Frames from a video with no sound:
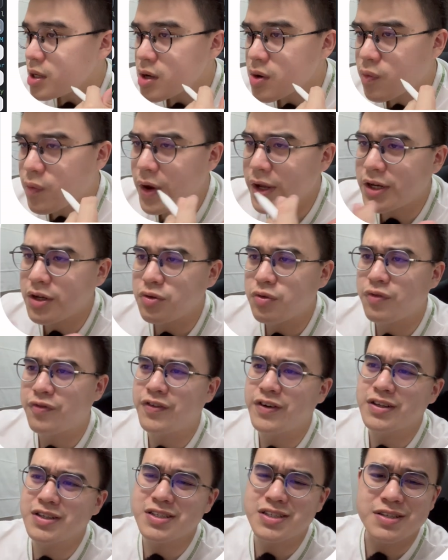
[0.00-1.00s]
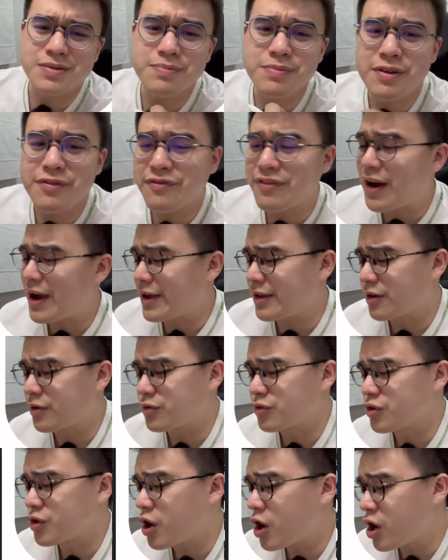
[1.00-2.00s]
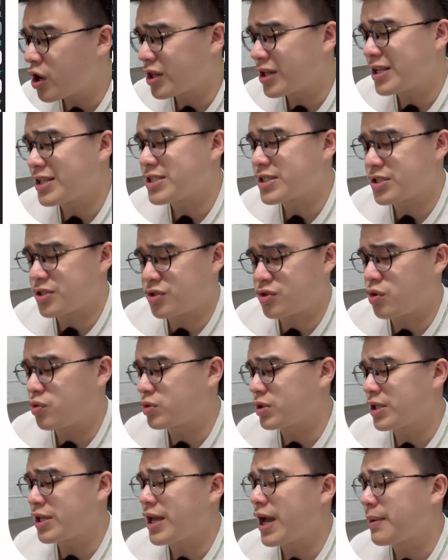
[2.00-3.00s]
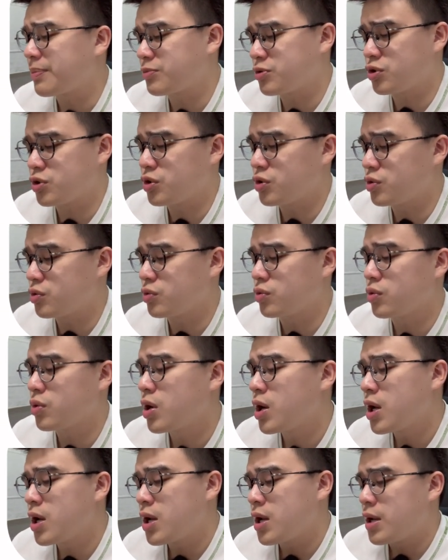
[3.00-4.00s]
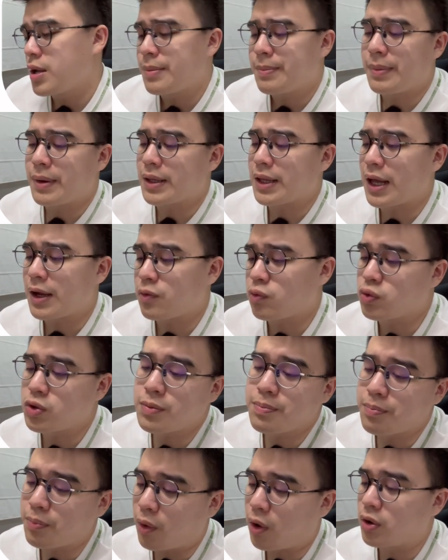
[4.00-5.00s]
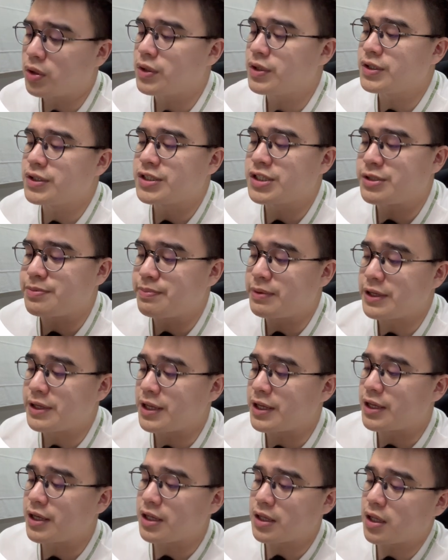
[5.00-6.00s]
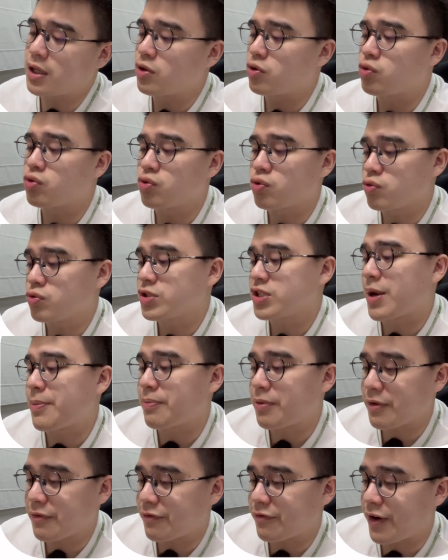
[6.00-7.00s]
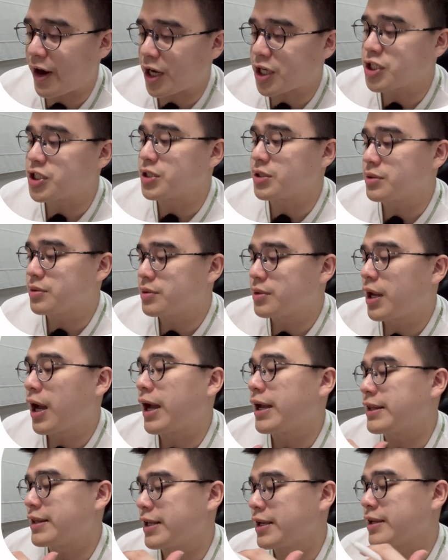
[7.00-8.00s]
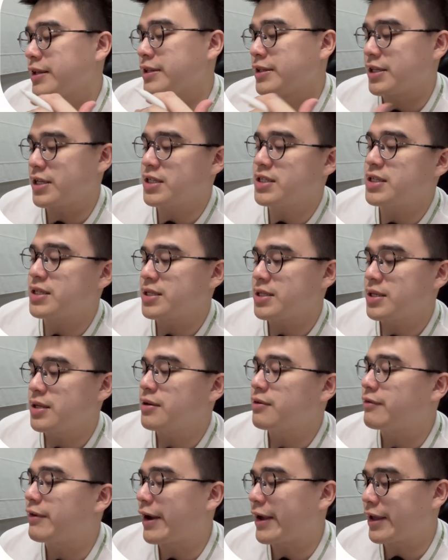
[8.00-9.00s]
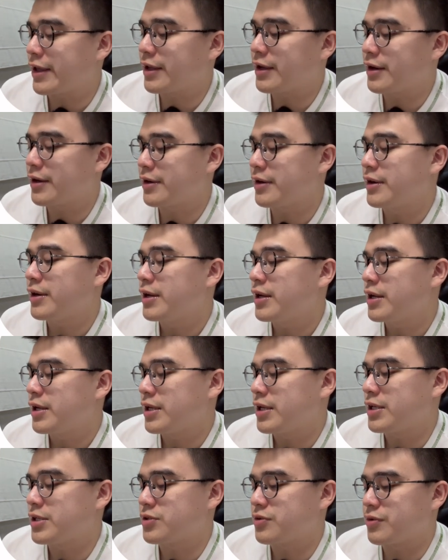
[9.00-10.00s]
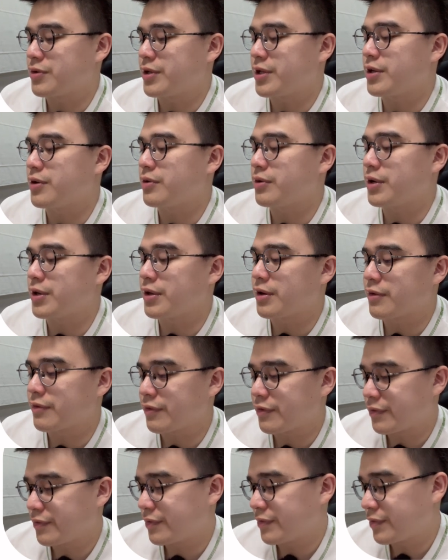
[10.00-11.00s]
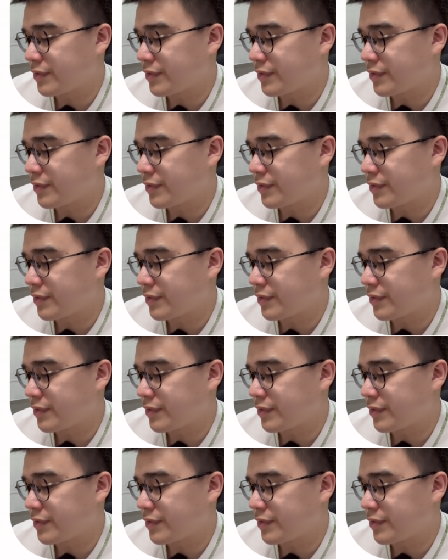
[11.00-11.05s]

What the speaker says: Whether to further simplify it or not, it's totally up to you, but I wouldn't bother splitting it into 2 separate fractions. I think this right here is already good enough.